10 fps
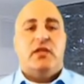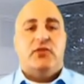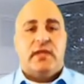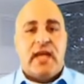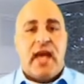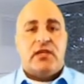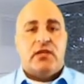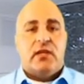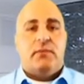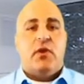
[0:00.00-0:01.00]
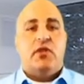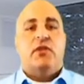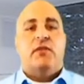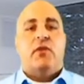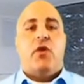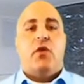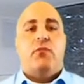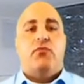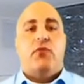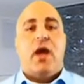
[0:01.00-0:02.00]
transaction and the purchase of an REO
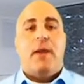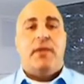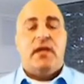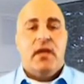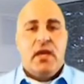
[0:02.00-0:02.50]
property